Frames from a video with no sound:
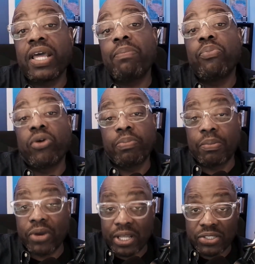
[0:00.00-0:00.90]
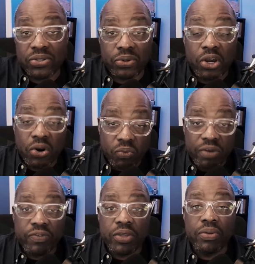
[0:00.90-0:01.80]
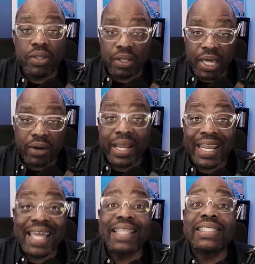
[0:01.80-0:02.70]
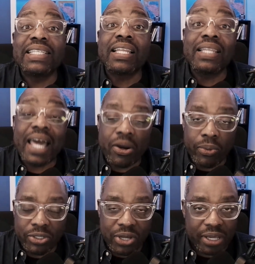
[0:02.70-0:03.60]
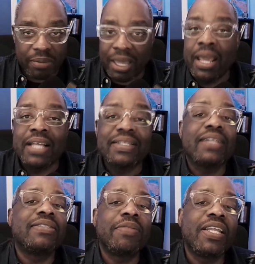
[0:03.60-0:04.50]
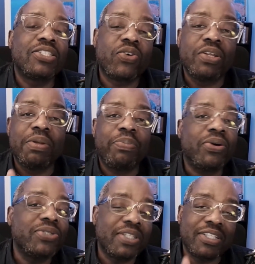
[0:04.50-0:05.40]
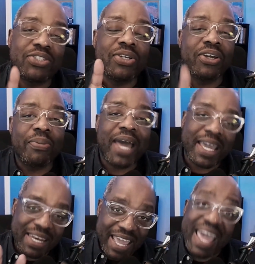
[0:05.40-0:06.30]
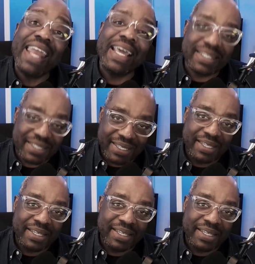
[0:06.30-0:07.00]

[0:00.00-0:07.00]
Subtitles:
that board member gets to review the letter. And again, this is a letter we're talking about. It's not something that's going to be posted that you can go back and edit